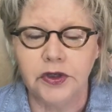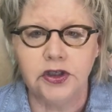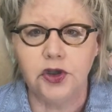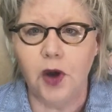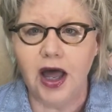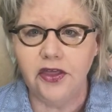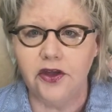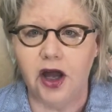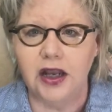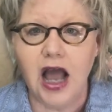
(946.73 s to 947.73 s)
So I
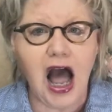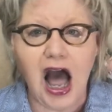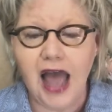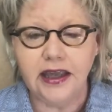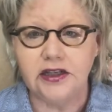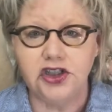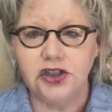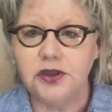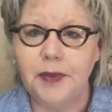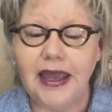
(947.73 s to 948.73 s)
thought, I can
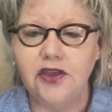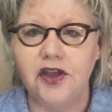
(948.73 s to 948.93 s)
just make